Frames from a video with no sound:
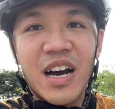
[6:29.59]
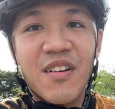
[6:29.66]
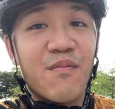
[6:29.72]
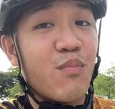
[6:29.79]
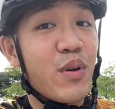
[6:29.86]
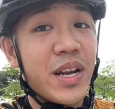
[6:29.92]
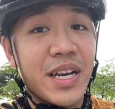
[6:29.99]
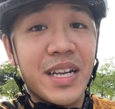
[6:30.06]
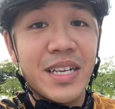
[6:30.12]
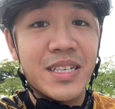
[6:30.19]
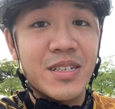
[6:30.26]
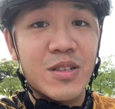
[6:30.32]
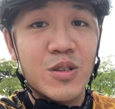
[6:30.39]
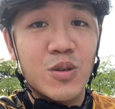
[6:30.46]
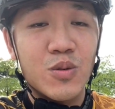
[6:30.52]
I bring
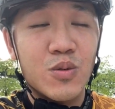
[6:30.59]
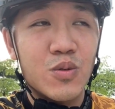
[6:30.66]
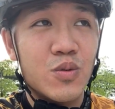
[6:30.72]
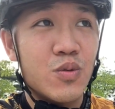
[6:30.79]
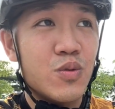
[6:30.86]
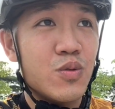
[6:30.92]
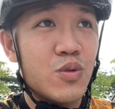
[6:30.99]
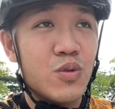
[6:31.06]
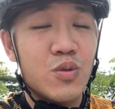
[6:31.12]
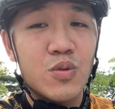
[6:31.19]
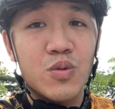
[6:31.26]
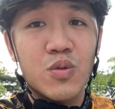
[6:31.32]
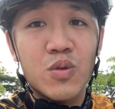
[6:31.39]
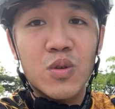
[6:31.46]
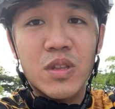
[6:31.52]
this to
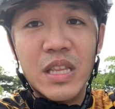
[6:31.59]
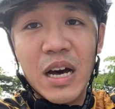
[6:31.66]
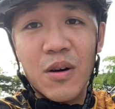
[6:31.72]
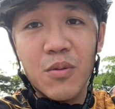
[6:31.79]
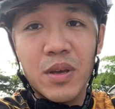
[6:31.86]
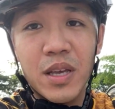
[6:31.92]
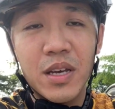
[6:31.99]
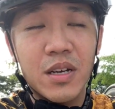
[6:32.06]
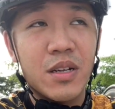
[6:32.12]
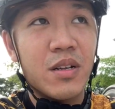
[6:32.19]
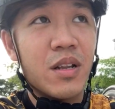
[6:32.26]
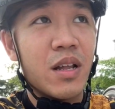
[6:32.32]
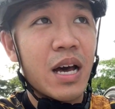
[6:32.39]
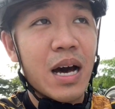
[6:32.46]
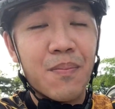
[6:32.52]
do
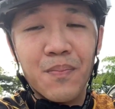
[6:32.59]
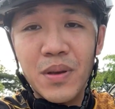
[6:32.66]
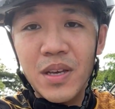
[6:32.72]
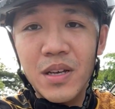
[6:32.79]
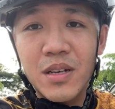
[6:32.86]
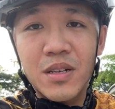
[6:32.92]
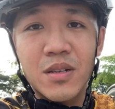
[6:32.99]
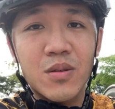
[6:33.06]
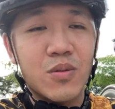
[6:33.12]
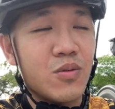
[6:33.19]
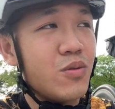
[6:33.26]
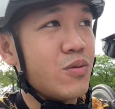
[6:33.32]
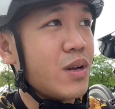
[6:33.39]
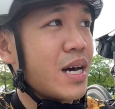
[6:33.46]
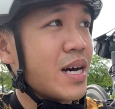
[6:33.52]
downhill, uphill,
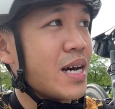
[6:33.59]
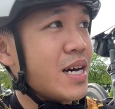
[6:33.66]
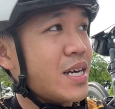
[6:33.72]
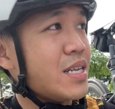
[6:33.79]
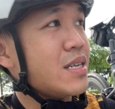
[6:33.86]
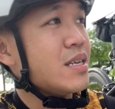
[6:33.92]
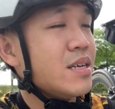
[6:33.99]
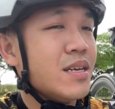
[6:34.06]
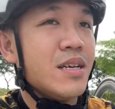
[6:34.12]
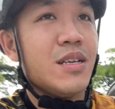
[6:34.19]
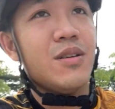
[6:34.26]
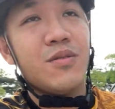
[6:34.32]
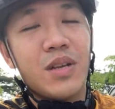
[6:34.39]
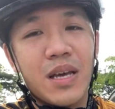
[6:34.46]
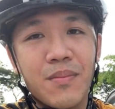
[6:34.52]
hulu langat,
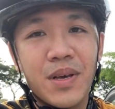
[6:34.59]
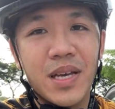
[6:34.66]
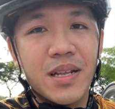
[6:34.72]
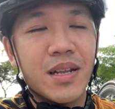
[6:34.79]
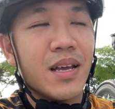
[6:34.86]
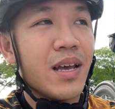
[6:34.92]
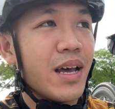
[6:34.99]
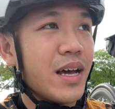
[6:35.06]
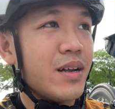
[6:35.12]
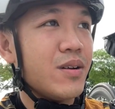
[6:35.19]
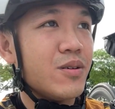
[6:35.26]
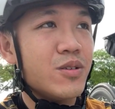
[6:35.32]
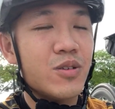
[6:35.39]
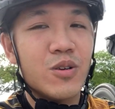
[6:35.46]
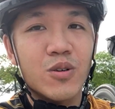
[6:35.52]
you name it, and
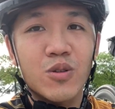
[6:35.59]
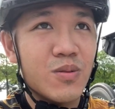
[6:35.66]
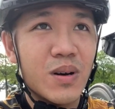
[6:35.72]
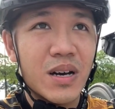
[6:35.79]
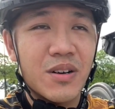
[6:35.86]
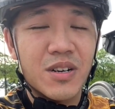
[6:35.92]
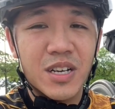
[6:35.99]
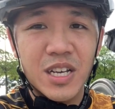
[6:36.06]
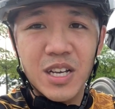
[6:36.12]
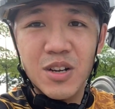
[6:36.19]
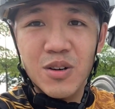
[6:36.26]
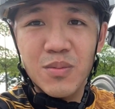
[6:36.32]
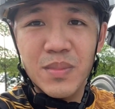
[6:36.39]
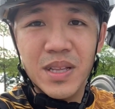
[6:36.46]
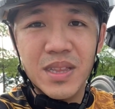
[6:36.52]
also 200
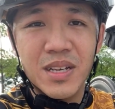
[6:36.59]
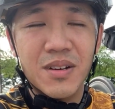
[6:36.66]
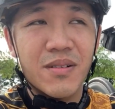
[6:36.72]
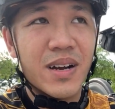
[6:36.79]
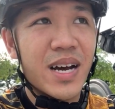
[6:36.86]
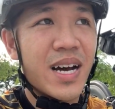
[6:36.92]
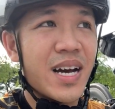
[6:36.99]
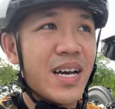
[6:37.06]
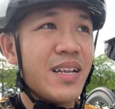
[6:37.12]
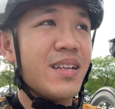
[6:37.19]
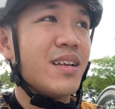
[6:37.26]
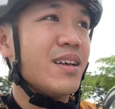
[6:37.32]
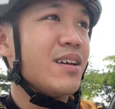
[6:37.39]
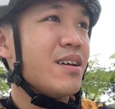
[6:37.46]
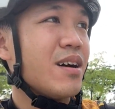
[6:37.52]
kilometer ride,
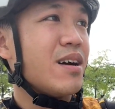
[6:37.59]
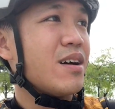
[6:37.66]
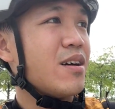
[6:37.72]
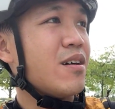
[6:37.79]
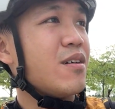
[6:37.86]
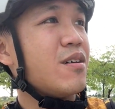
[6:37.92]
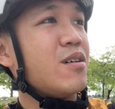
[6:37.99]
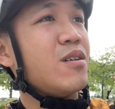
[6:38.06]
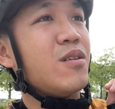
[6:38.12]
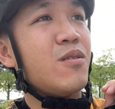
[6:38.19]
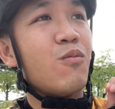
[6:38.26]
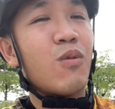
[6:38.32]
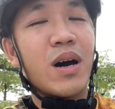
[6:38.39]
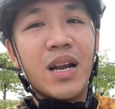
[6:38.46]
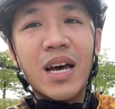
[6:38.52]

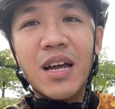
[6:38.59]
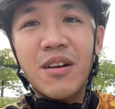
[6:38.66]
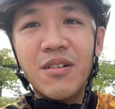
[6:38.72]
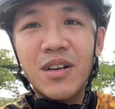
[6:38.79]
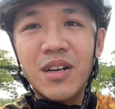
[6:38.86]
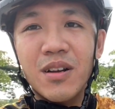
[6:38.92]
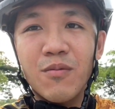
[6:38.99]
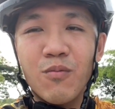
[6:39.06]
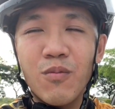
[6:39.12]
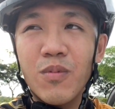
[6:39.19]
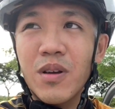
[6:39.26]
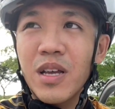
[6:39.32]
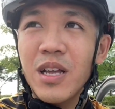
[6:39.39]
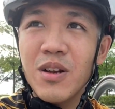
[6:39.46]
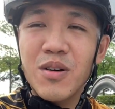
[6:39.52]
100
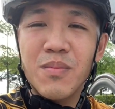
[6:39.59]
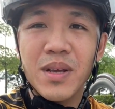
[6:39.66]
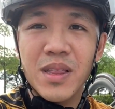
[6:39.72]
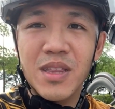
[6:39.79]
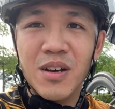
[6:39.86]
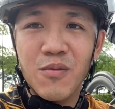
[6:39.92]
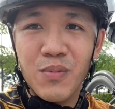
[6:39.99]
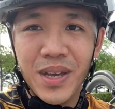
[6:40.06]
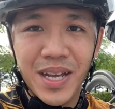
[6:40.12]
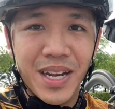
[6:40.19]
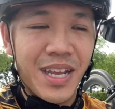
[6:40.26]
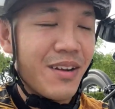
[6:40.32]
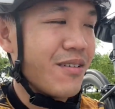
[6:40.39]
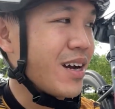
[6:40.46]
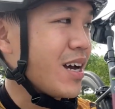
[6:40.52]
kilometer
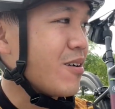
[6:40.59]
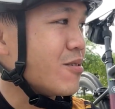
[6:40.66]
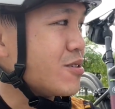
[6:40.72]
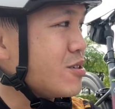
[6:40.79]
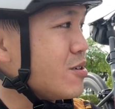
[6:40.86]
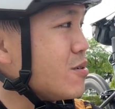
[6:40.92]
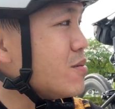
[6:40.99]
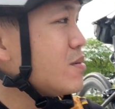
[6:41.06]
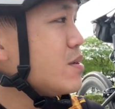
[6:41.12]
weekly ride also.